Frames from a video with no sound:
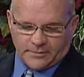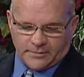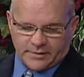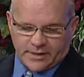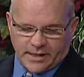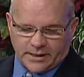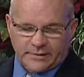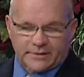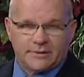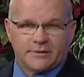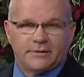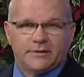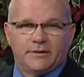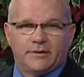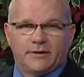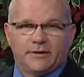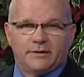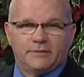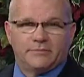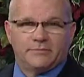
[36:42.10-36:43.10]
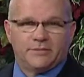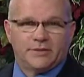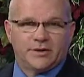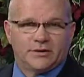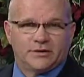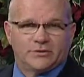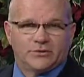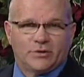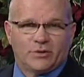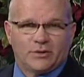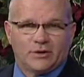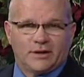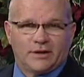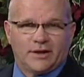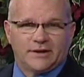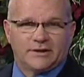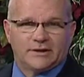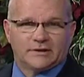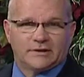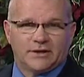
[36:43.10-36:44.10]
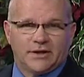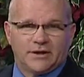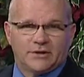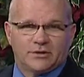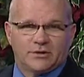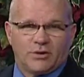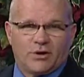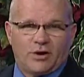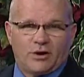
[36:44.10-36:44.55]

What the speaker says: That the Minnesota legislature